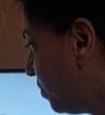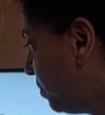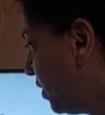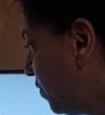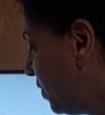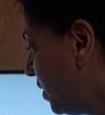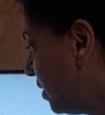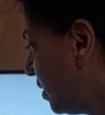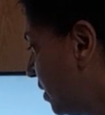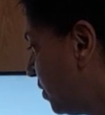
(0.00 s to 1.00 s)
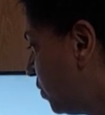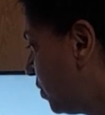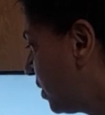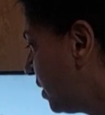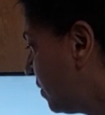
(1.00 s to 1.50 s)
between the
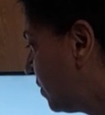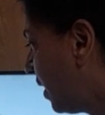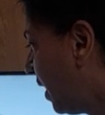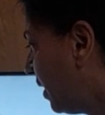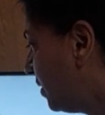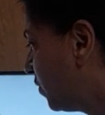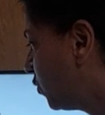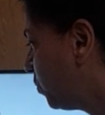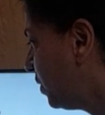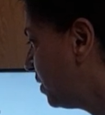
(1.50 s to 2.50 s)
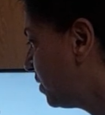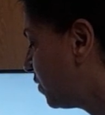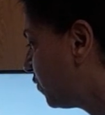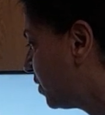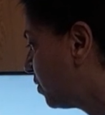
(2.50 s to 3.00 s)
uterus and superior
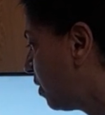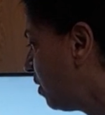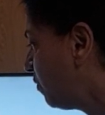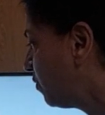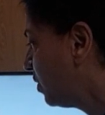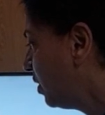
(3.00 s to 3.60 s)
surface of